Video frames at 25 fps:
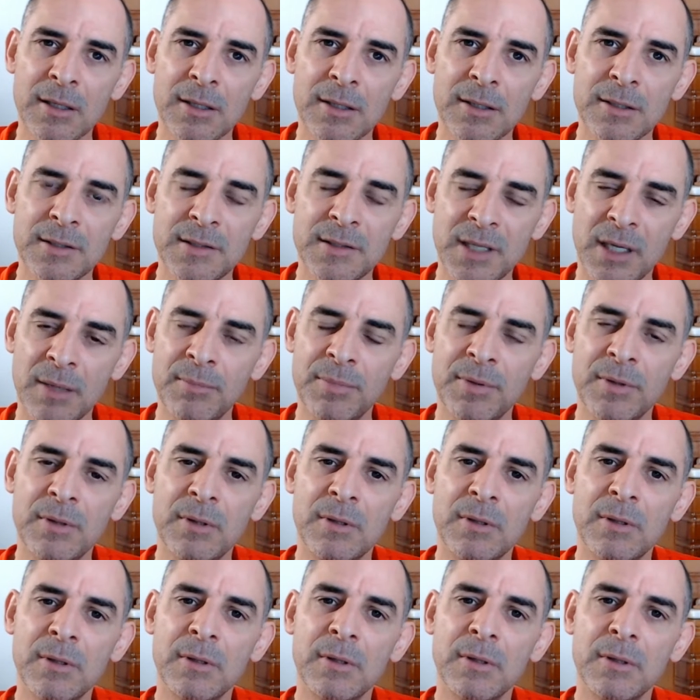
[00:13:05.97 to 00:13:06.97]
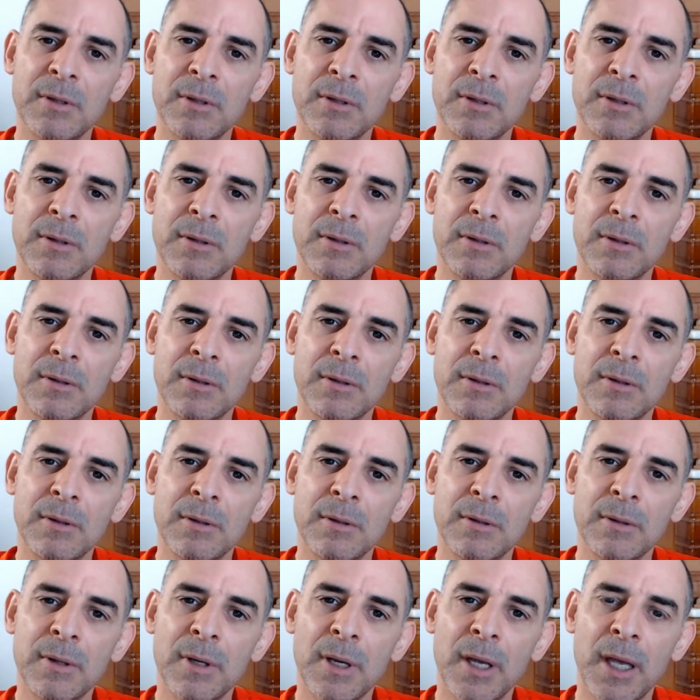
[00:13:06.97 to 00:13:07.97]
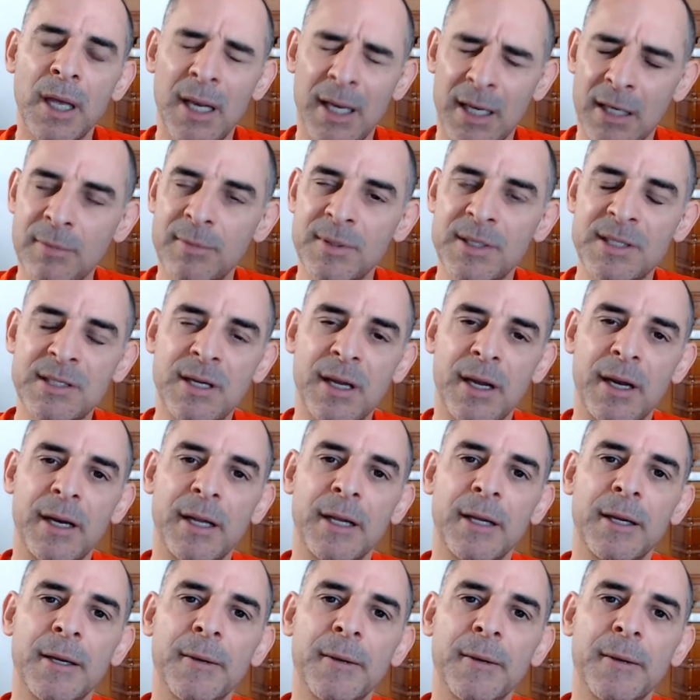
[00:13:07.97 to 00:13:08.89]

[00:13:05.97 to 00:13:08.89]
Simple and a little bit scary.